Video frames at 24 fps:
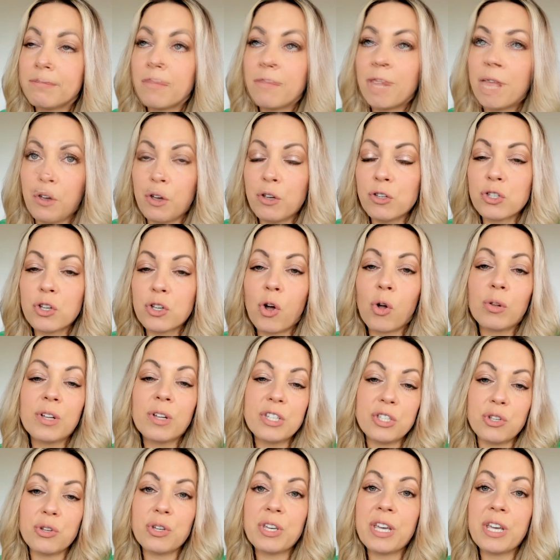first goal
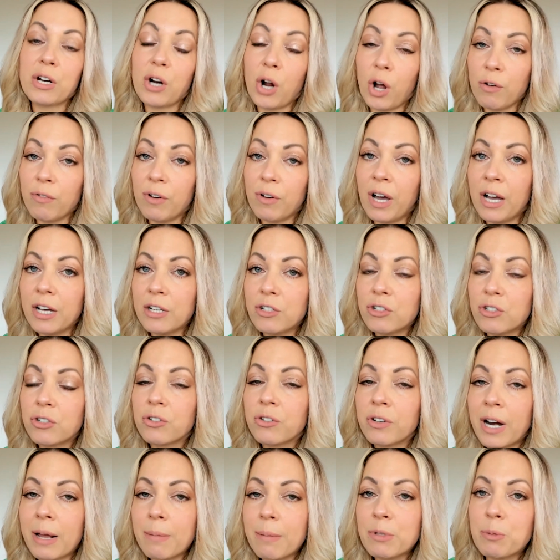is to get over
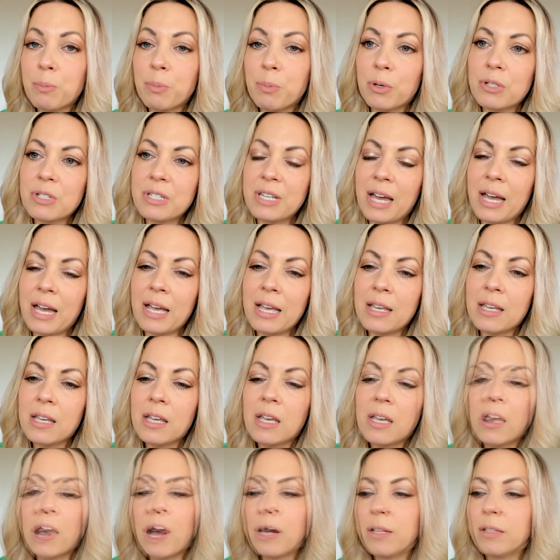100 grams per day,
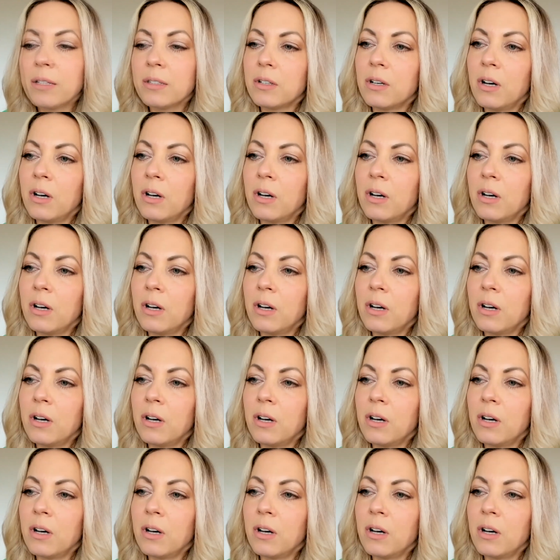but